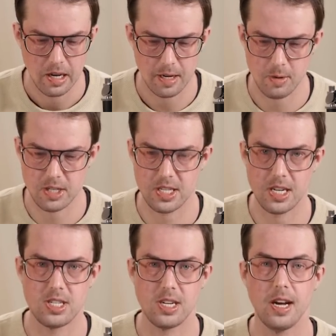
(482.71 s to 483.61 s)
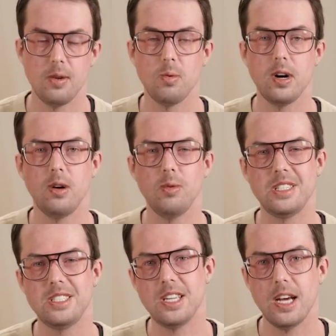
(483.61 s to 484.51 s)
in which they said, well,
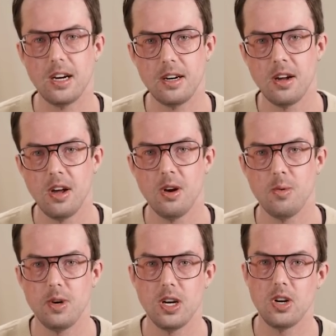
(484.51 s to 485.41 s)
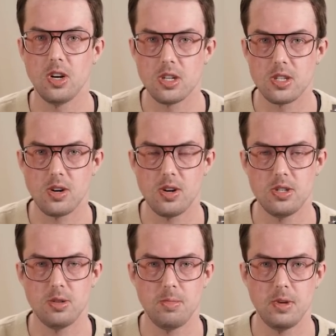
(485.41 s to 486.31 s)
with Tether, we are not going to